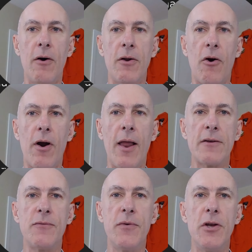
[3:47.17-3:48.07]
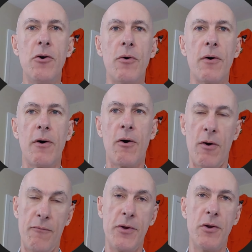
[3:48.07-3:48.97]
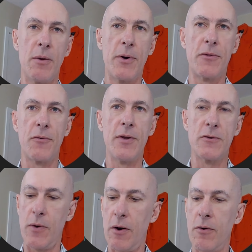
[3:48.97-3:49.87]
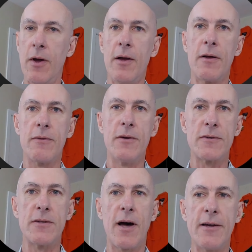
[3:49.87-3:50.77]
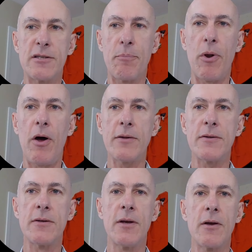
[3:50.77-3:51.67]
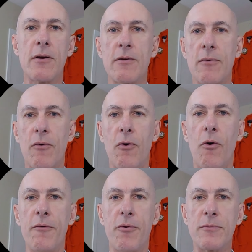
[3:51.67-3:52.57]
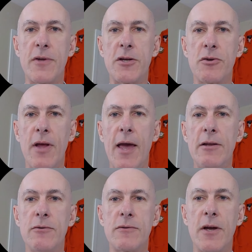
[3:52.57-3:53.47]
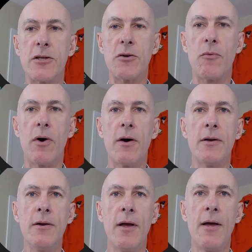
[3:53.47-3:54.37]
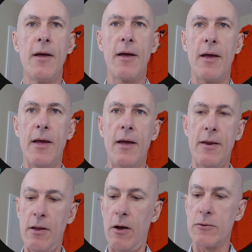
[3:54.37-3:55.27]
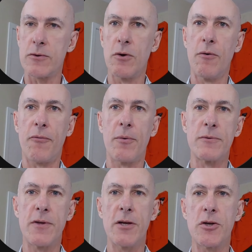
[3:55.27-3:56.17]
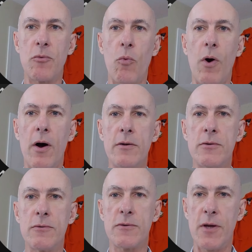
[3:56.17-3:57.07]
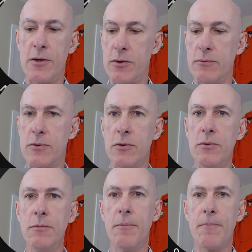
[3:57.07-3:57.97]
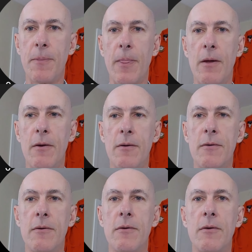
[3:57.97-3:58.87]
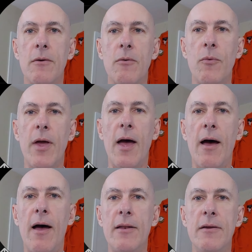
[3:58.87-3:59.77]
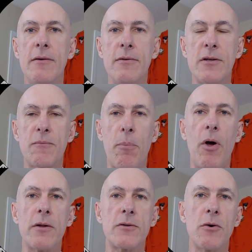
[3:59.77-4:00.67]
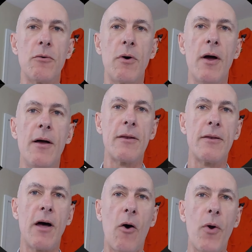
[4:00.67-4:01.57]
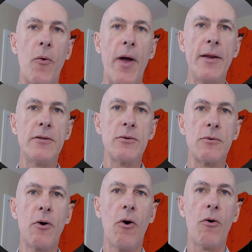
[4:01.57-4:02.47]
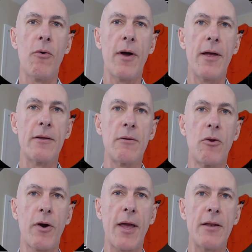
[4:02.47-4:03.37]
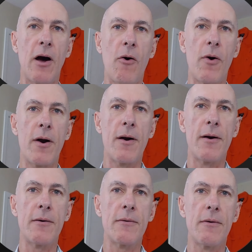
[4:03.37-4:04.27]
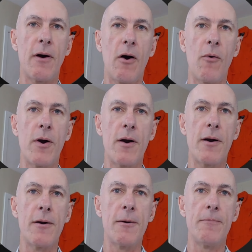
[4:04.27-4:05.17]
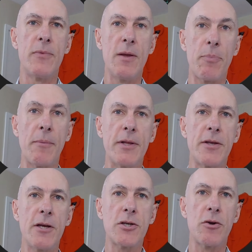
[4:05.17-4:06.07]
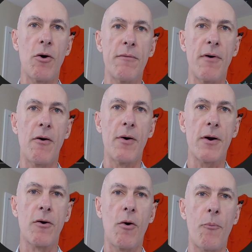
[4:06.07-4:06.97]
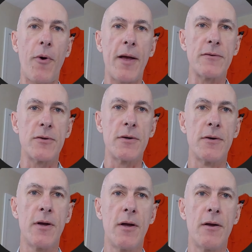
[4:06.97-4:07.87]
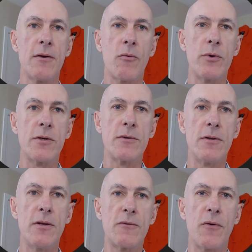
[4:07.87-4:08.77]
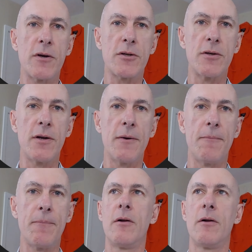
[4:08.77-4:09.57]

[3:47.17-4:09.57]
in our last video, our video number 3 as well, this nice plot going from station A to station 1, and also from station 1 to station 2, we had this plot. So now we're ready to go and look at the implementation of our compressor, which is in this function here.